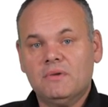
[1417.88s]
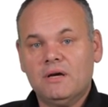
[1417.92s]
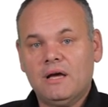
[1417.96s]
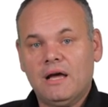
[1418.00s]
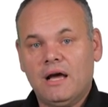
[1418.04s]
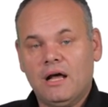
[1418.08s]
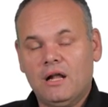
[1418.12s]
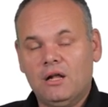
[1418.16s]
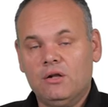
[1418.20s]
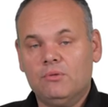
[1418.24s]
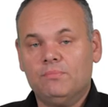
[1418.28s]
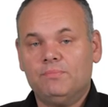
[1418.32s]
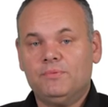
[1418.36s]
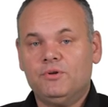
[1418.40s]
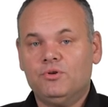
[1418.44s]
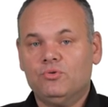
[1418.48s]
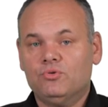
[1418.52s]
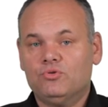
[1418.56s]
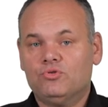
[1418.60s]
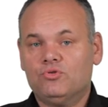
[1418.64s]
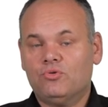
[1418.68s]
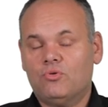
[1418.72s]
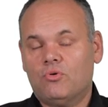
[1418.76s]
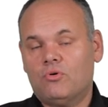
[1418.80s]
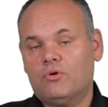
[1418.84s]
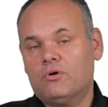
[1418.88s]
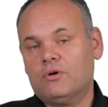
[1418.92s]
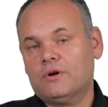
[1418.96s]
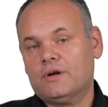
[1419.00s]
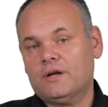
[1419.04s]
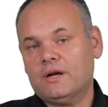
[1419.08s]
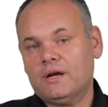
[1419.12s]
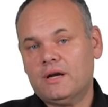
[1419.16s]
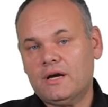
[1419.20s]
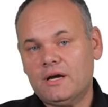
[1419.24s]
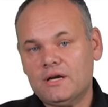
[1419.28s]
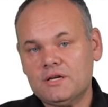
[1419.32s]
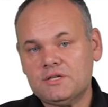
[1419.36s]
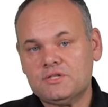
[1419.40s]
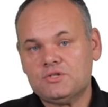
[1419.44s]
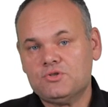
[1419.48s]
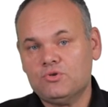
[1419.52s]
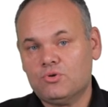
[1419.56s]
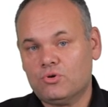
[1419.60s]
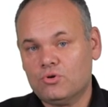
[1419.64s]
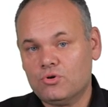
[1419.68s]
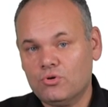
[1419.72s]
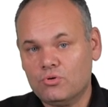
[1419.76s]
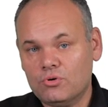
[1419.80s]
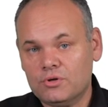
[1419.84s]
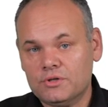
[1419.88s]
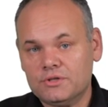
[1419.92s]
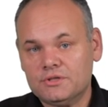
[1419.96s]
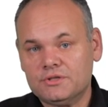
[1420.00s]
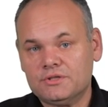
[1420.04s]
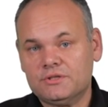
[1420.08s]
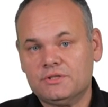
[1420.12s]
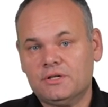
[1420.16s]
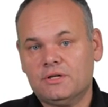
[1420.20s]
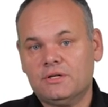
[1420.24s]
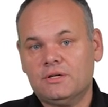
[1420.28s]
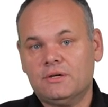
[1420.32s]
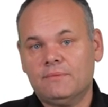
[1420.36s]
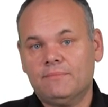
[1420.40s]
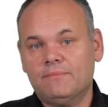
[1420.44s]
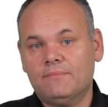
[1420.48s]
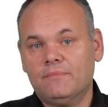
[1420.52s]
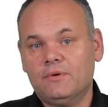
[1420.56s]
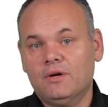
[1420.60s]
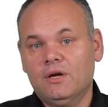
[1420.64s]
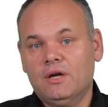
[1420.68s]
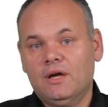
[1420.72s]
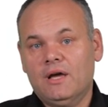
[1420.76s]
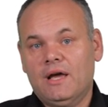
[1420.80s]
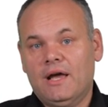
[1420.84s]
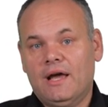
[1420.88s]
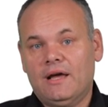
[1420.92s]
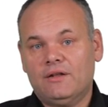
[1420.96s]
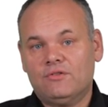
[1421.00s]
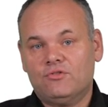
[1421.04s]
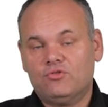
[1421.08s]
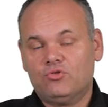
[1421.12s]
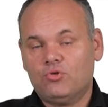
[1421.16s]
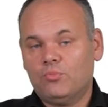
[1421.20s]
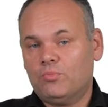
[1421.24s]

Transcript: help you to organize your course and